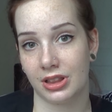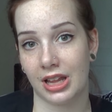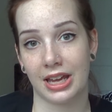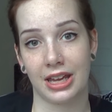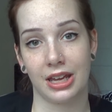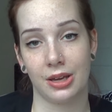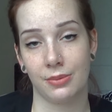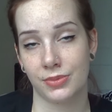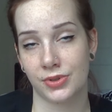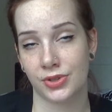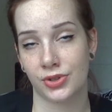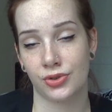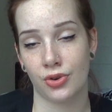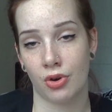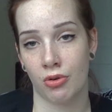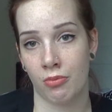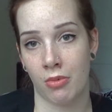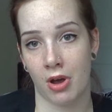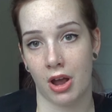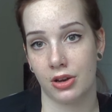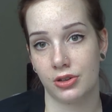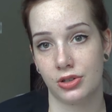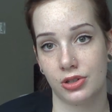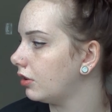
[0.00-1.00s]
him so
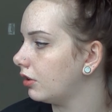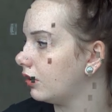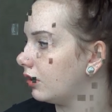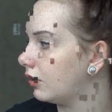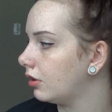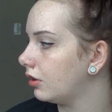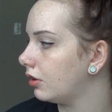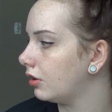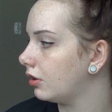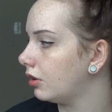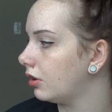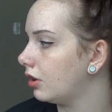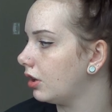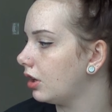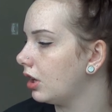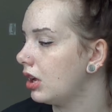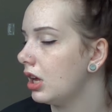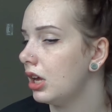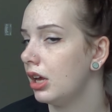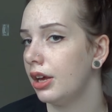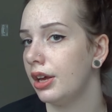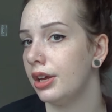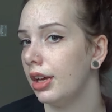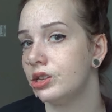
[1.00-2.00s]
much.
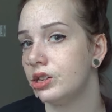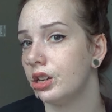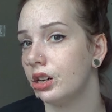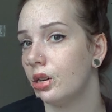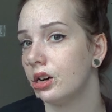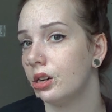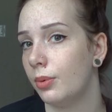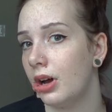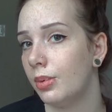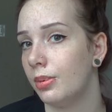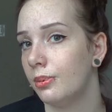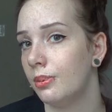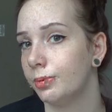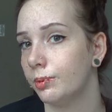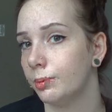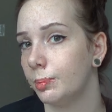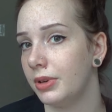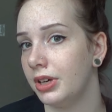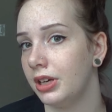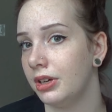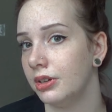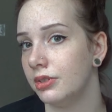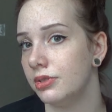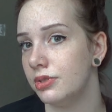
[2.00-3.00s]
It took a while for
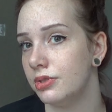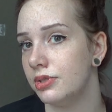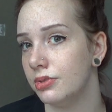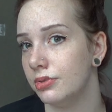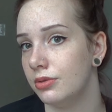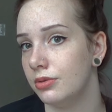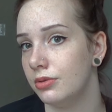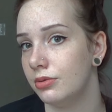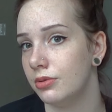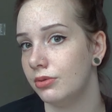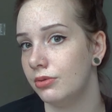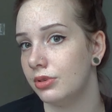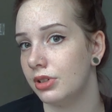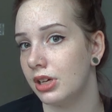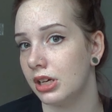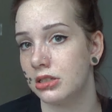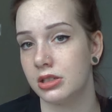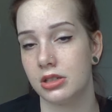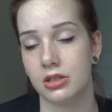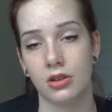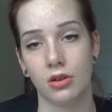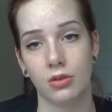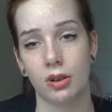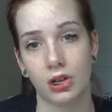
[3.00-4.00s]
me to get
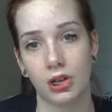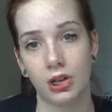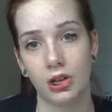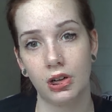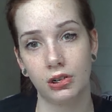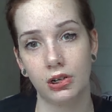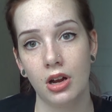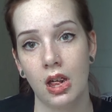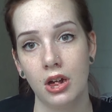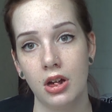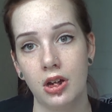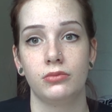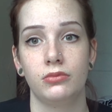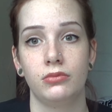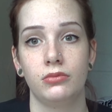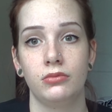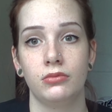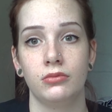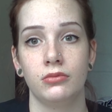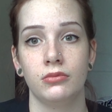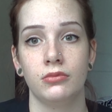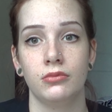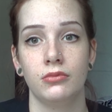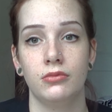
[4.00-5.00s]
to know her.
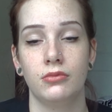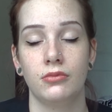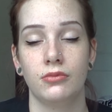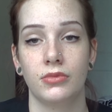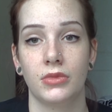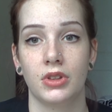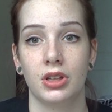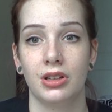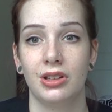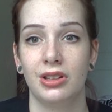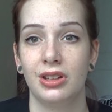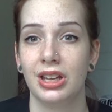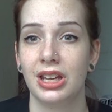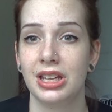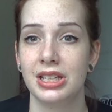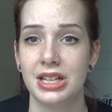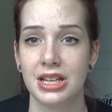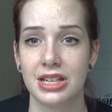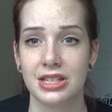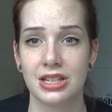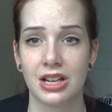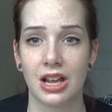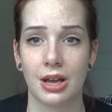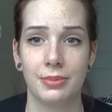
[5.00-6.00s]
Like it
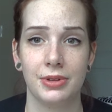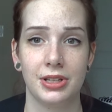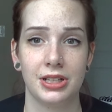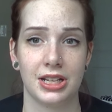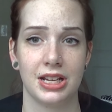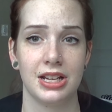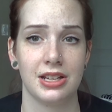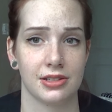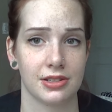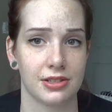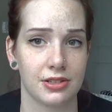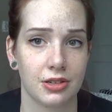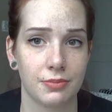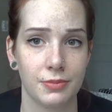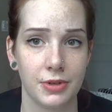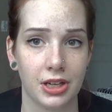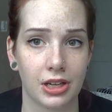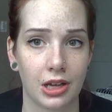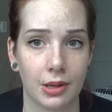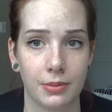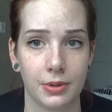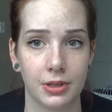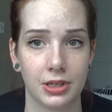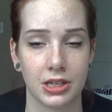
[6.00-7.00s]
takes a couple of days. It took me a
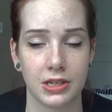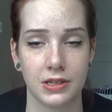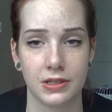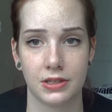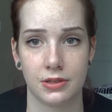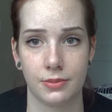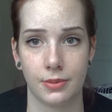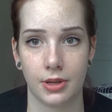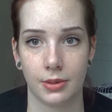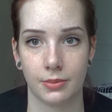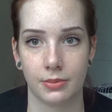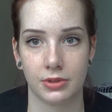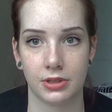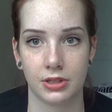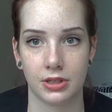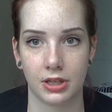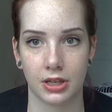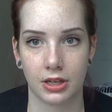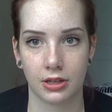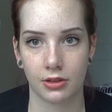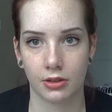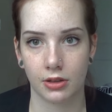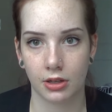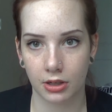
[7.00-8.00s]
couple of days to be able to
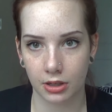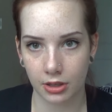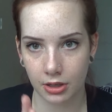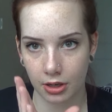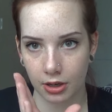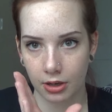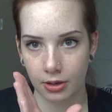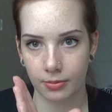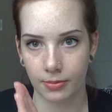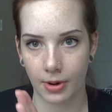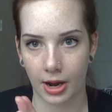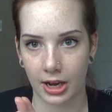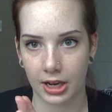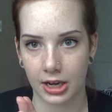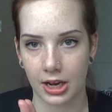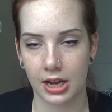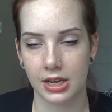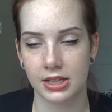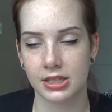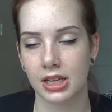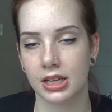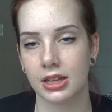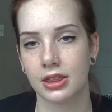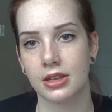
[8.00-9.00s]
like look at her and
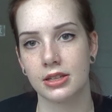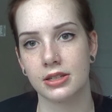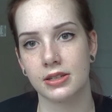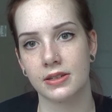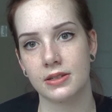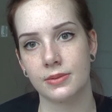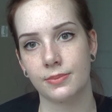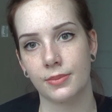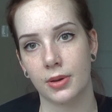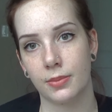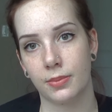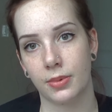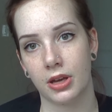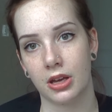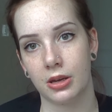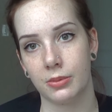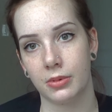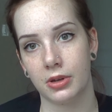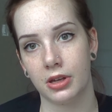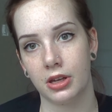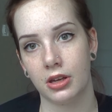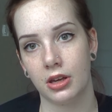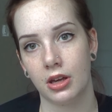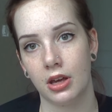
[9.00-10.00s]
recognize like, this is my
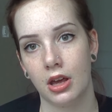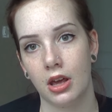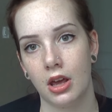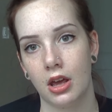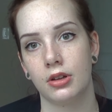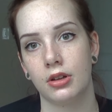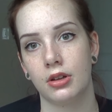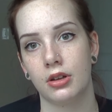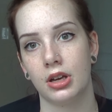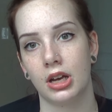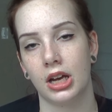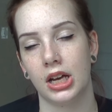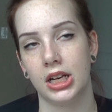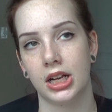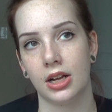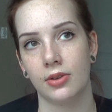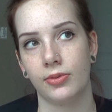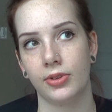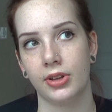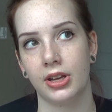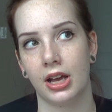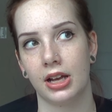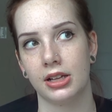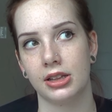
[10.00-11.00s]
baby. I
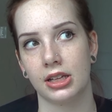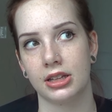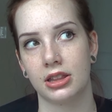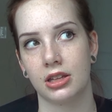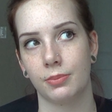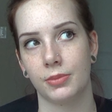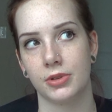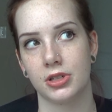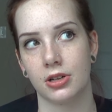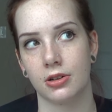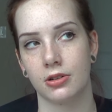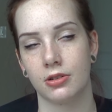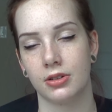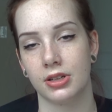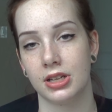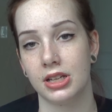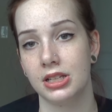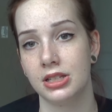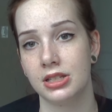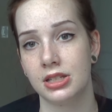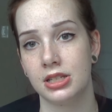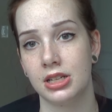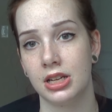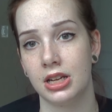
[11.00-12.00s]
definitely had like the maternal
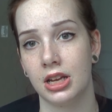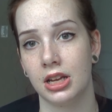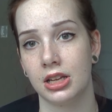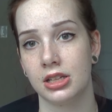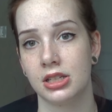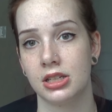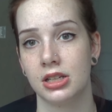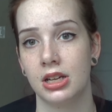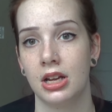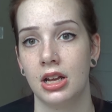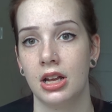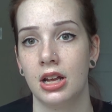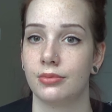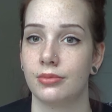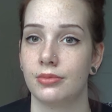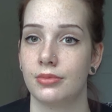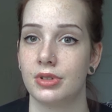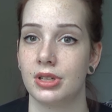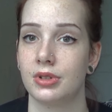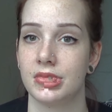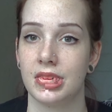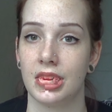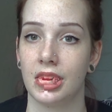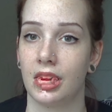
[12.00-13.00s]
instinct
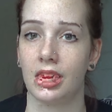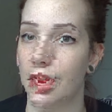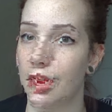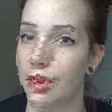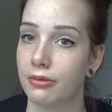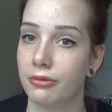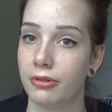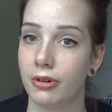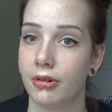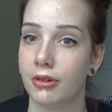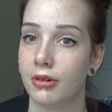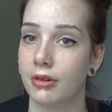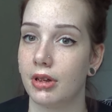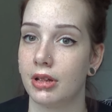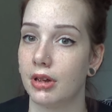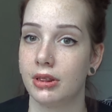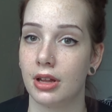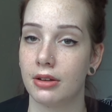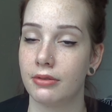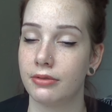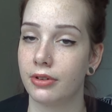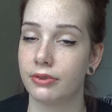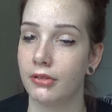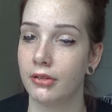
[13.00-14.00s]
to take care of her and
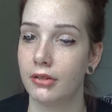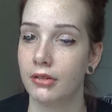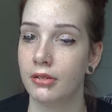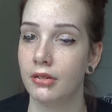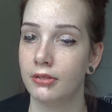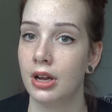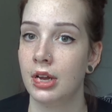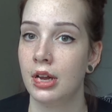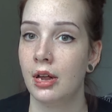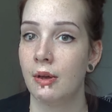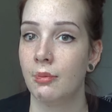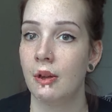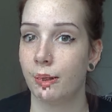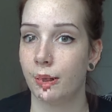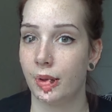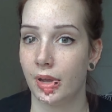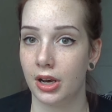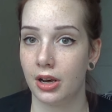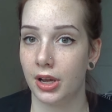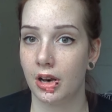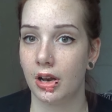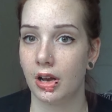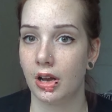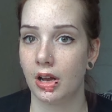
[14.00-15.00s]
love her, but